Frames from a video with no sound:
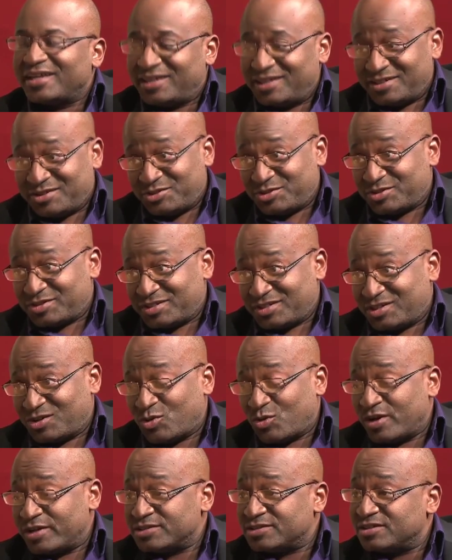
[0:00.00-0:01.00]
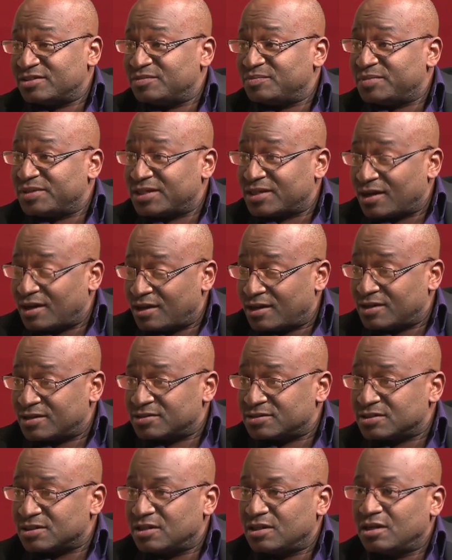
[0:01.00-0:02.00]
an interesting question
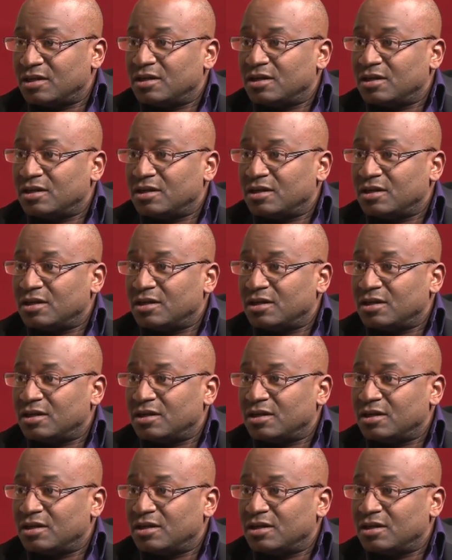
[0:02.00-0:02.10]
because